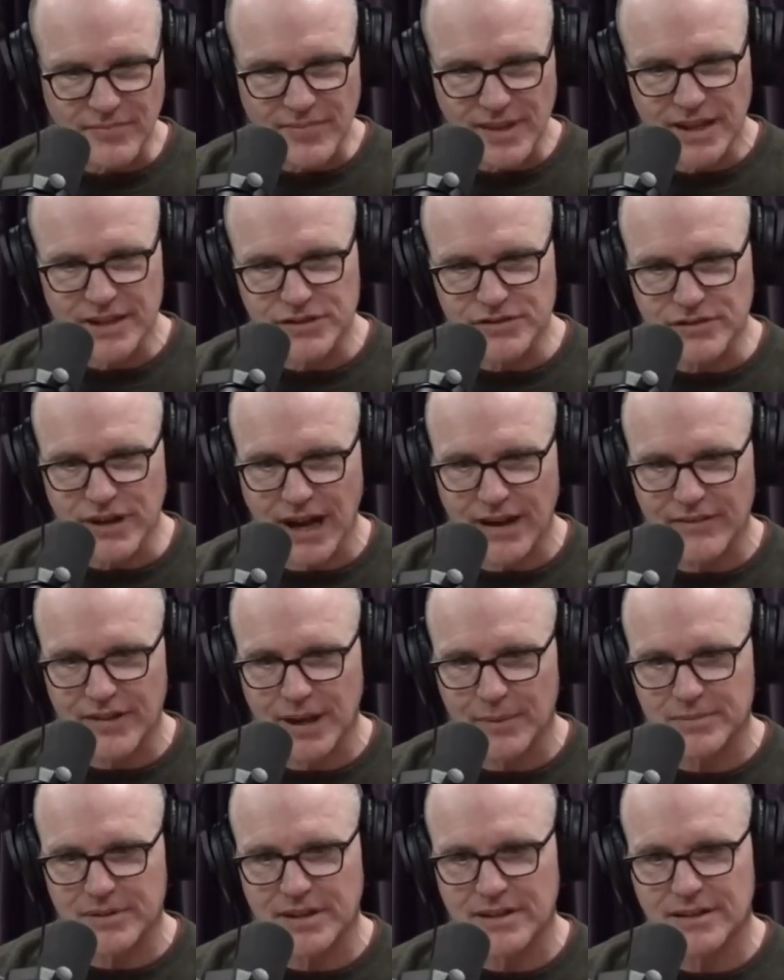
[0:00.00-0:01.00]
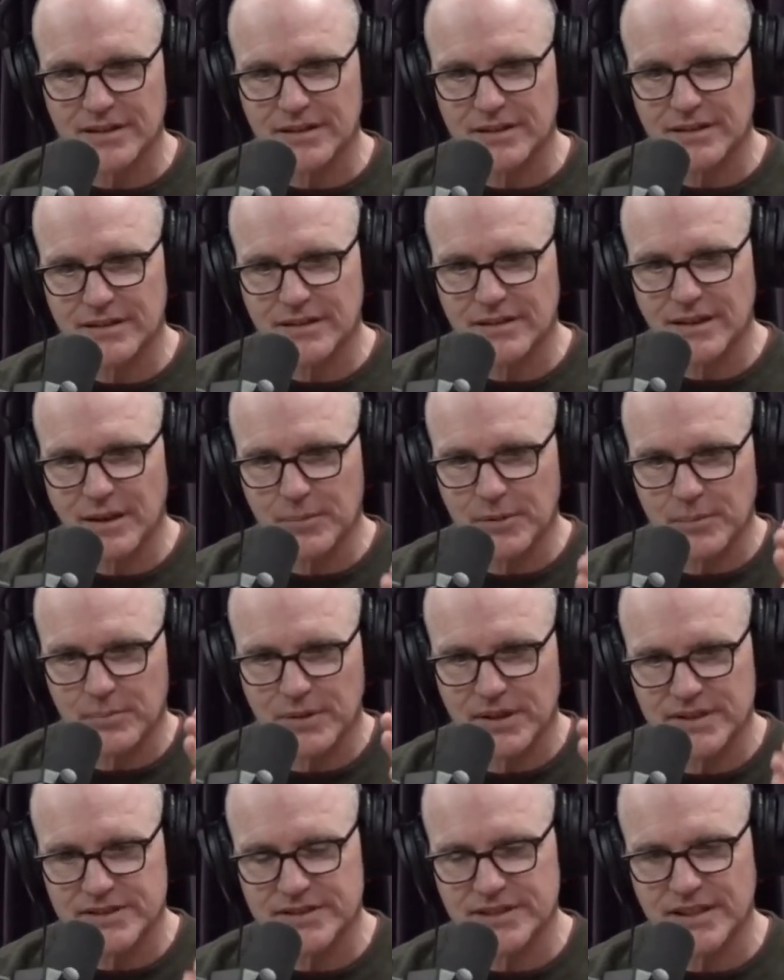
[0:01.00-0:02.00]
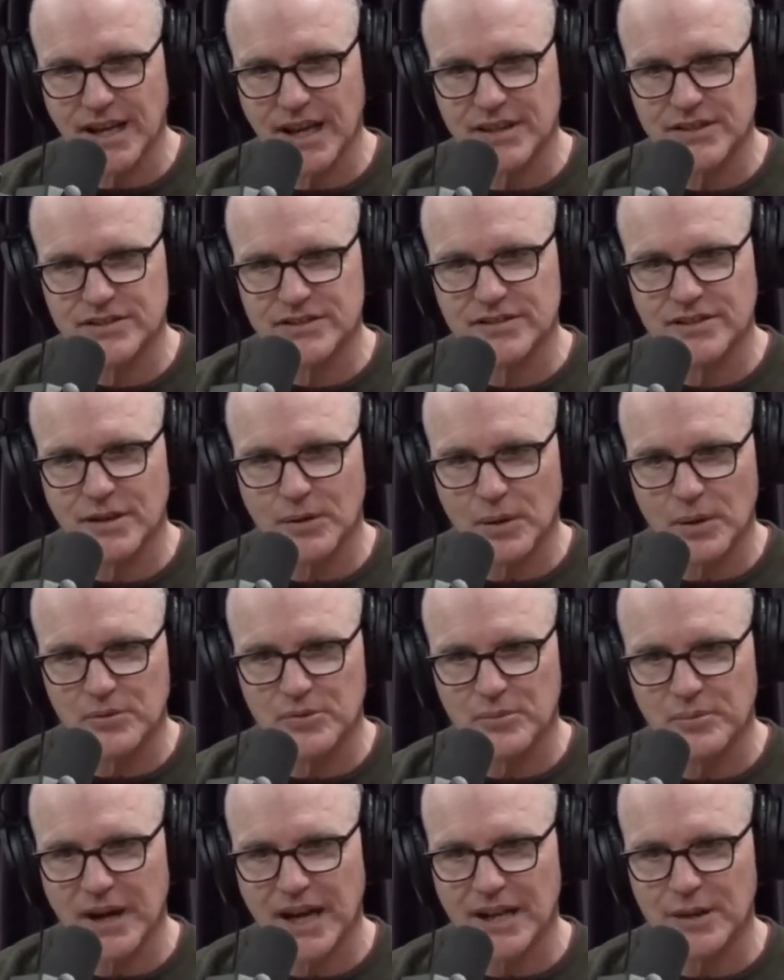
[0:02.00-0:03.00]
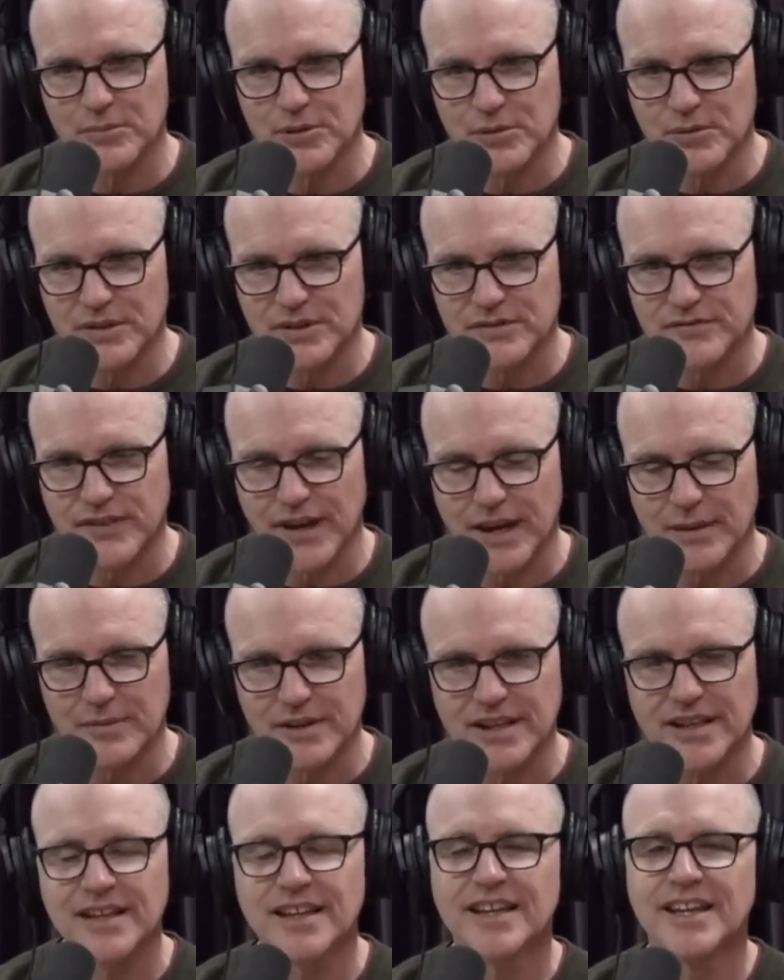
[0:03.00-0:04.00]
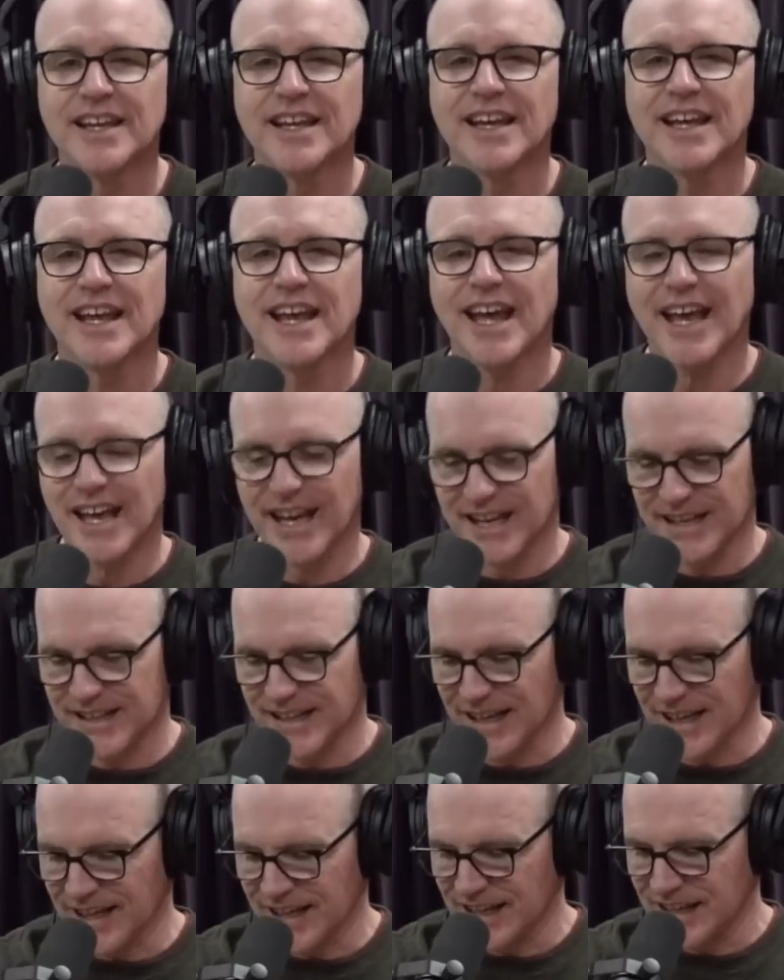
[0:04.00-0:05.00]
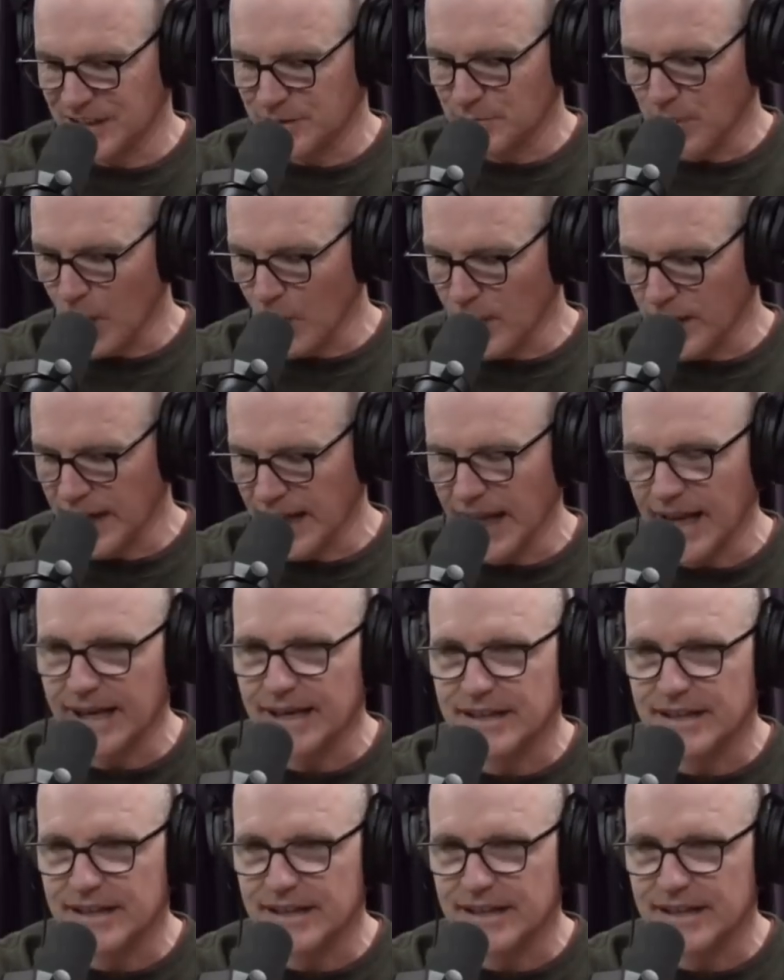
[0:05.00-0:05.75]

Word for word: he's driving up the up the PCH, going up to Malibu with his family, and uh, he's poking at it.